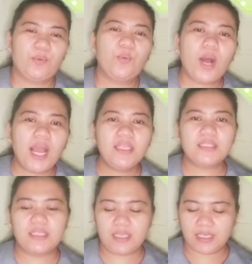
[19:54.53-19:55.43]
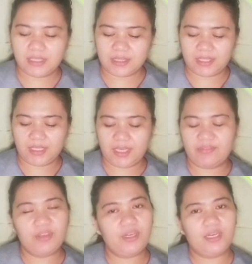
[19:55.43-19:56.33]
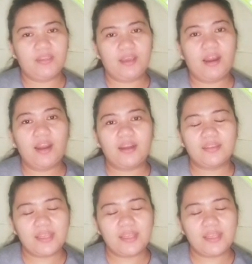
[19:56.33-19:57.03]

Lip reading: once in the history of the Earth,